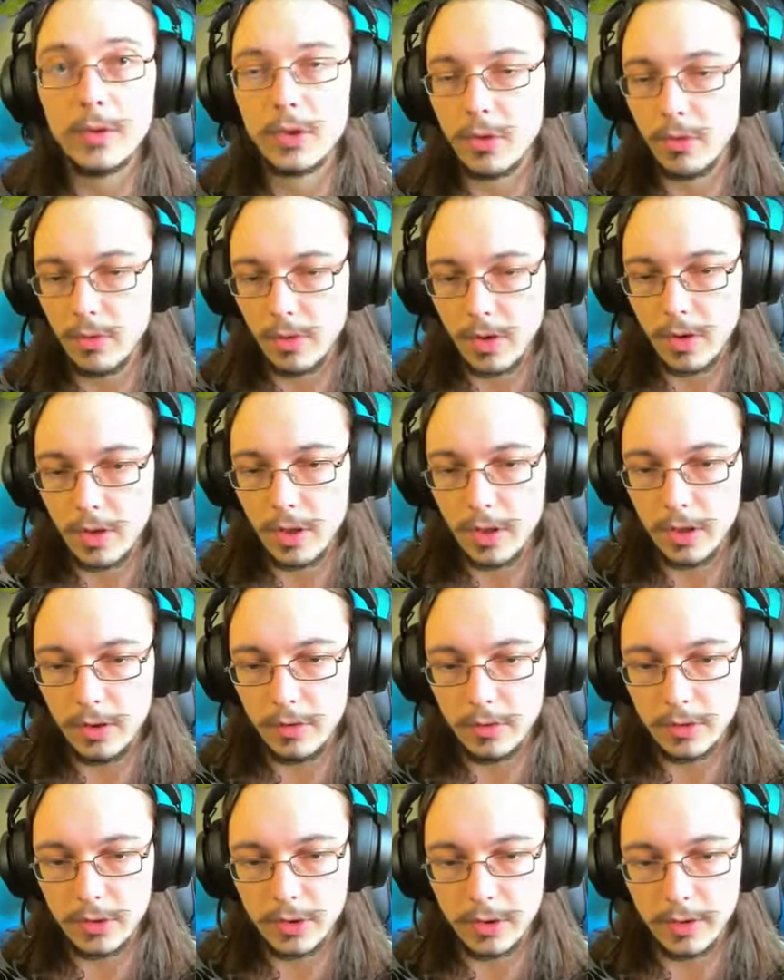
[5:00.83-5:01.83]
going on on
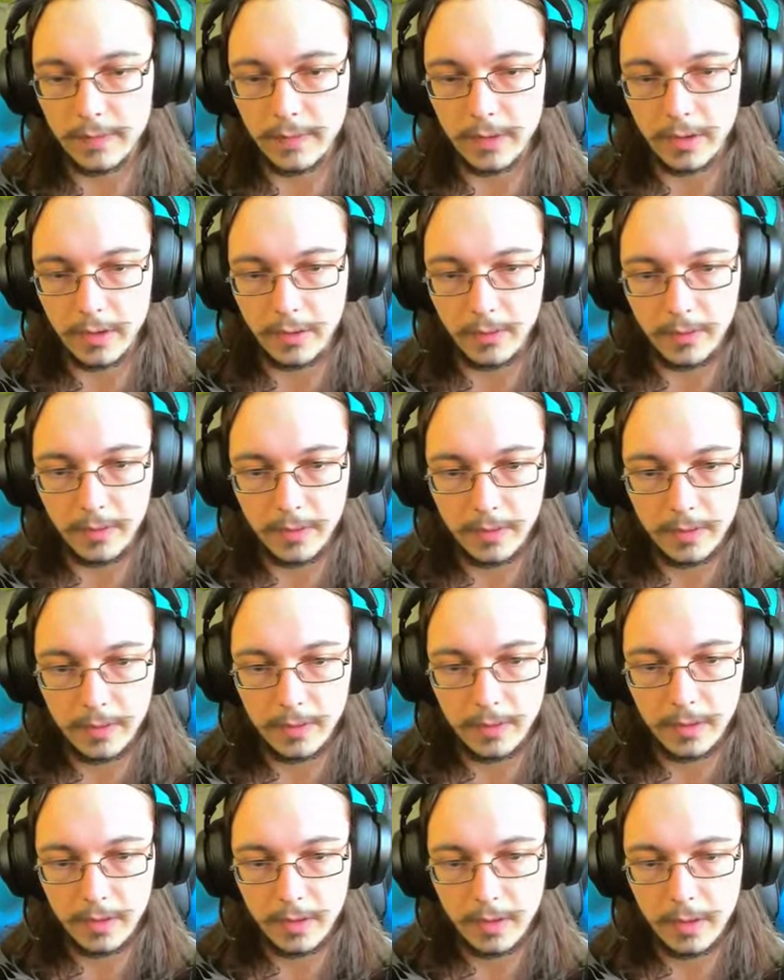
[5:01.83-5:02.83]
your server, though?
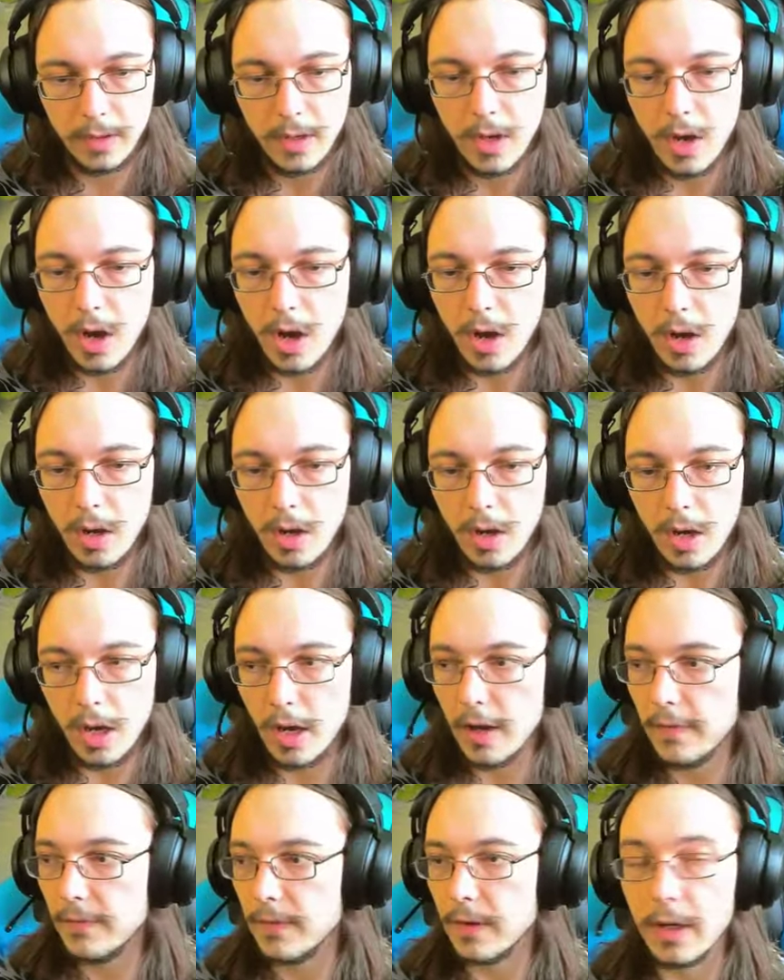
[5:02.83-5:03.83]

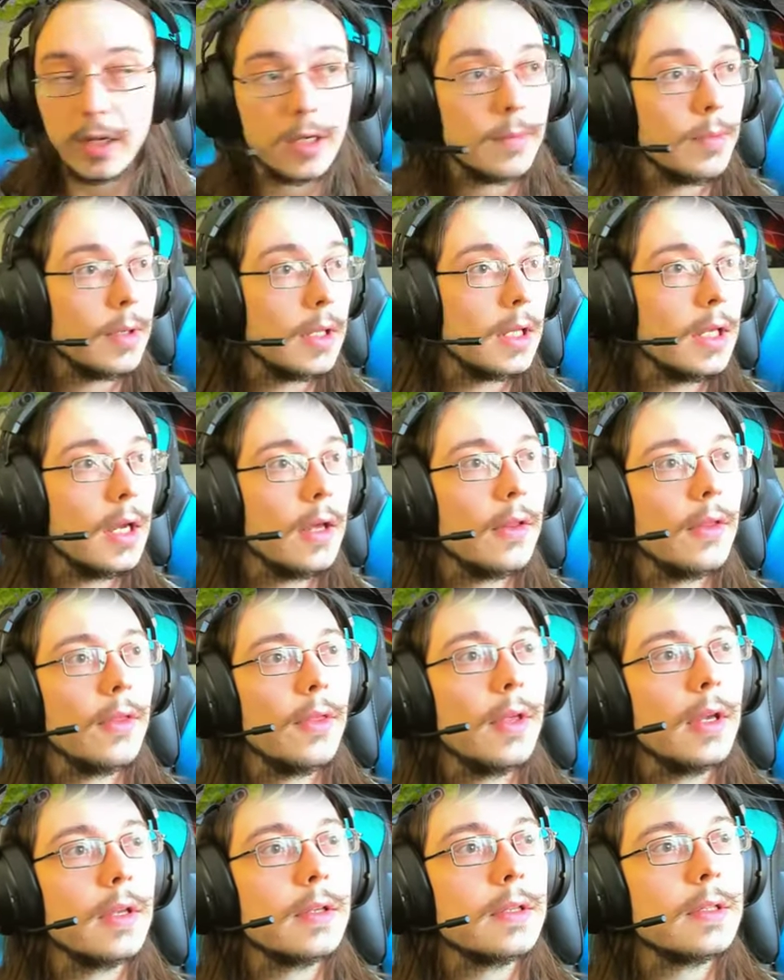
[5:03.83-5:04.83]
I forgot to bring the other
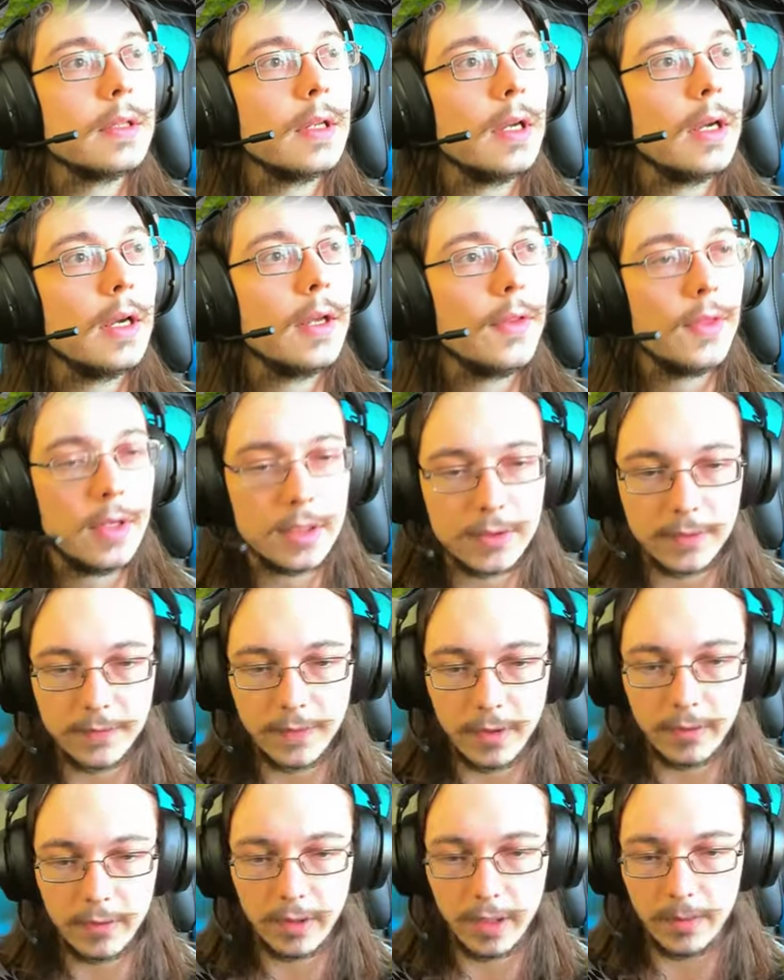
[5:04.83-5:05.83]
things. Uh, thanks for following, I